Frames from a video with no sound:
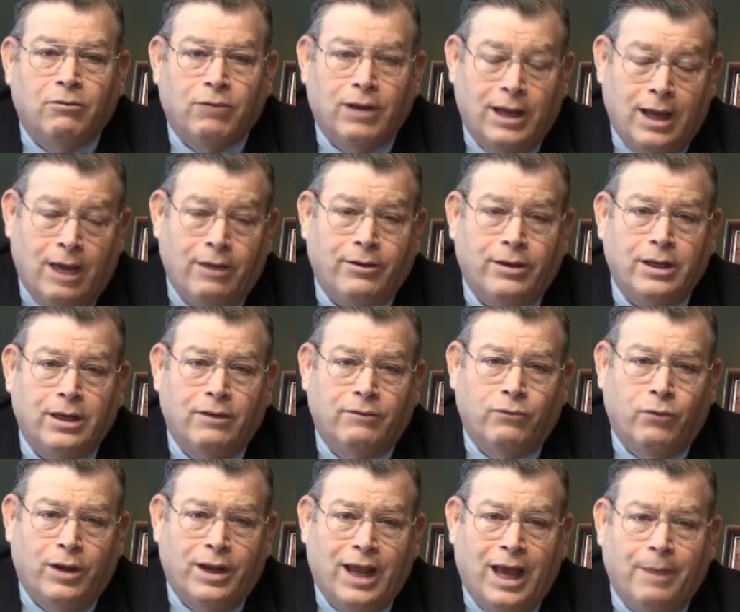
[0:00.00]
reality
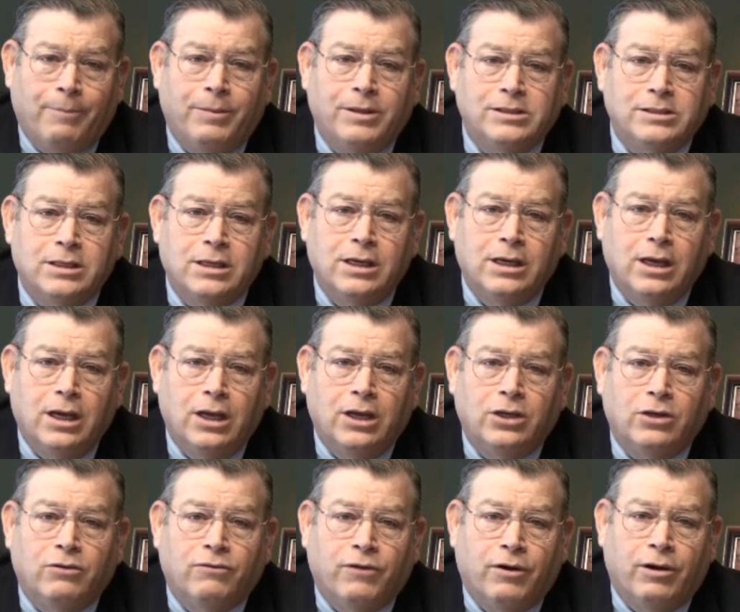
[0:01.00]
of what happens
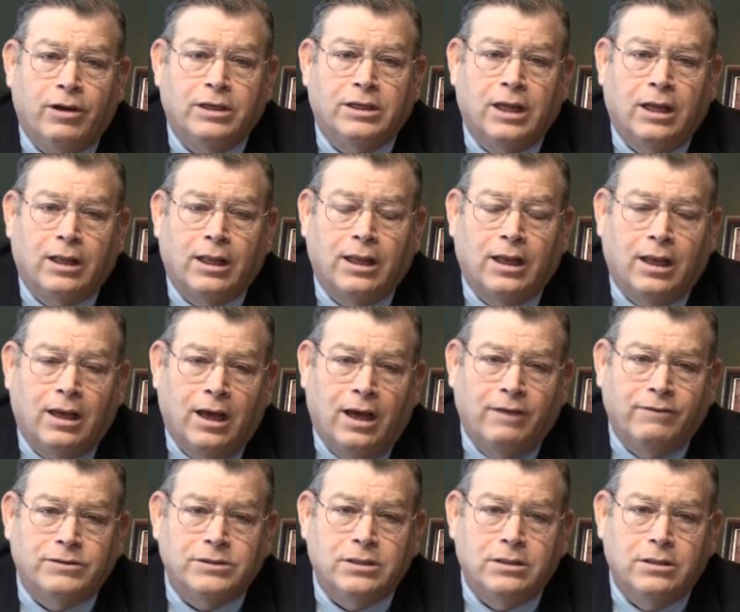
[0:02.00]
in your very daily
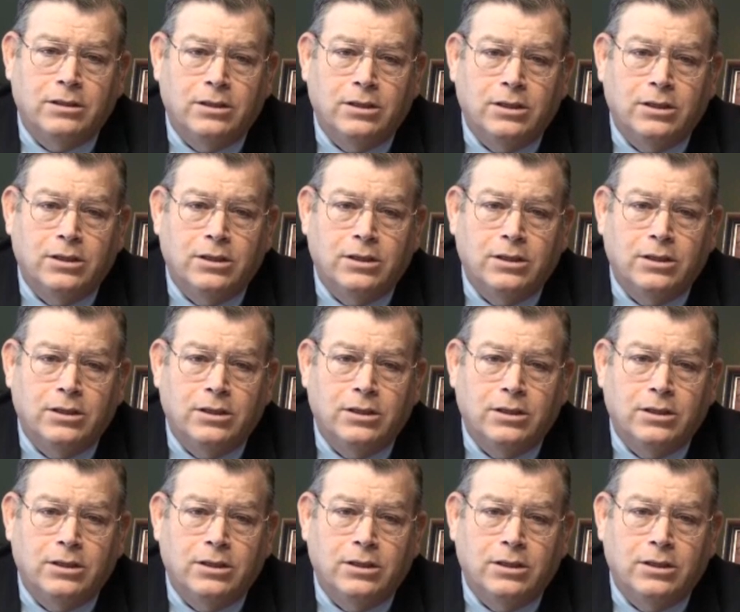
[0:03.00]
lives.